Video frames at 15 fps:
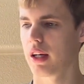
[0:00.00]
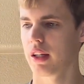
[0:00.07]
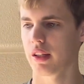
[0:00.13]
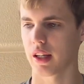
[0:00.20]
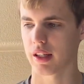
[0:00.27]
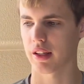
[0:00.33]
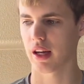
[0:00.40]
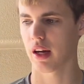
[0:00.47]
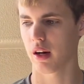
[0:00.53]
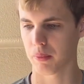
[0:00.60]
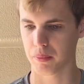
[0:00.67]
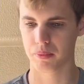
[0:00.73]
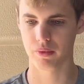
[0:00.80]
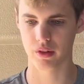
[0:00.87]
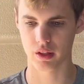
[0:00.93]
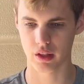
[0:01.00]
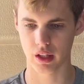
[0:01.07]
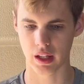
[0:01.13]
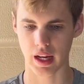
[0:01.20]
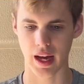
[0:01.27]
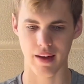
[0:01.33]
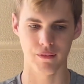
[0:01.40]
and like help,
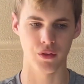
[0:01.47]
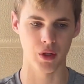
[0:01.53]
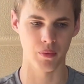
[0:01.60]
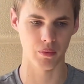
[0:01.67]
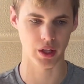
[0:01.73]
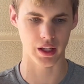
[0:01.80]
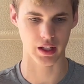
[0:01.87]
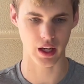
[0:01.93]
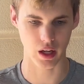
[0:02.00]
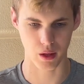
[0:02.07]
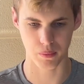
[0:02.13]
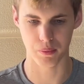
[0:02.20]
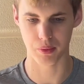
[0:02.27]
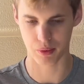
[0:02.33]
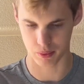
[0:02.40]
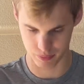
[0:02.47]
and have them like help